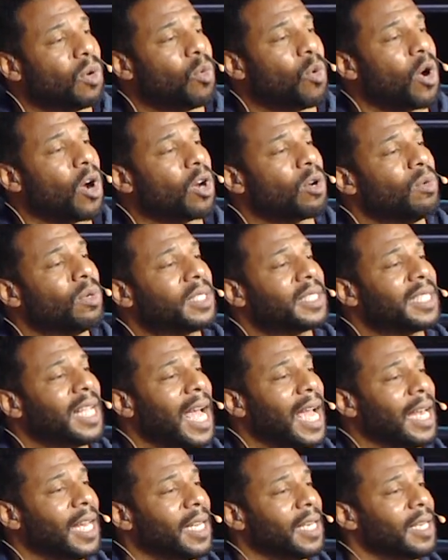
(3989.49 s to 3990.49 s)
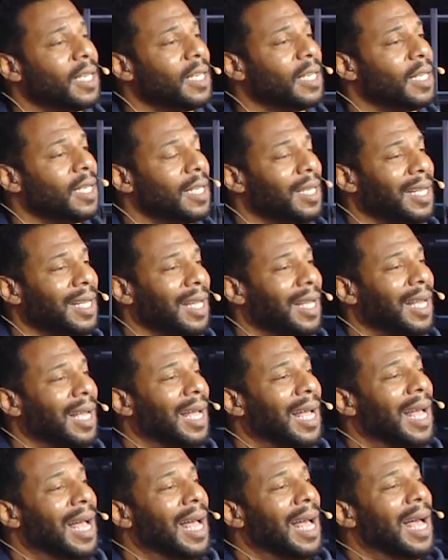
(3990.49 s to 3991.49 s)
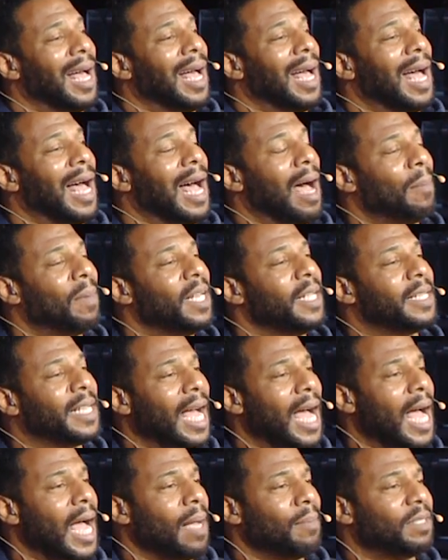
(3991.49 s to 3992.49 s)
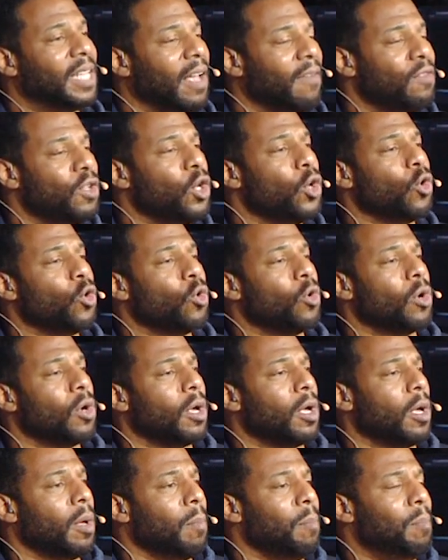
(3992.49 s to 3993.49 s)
the word was silent. How many times have you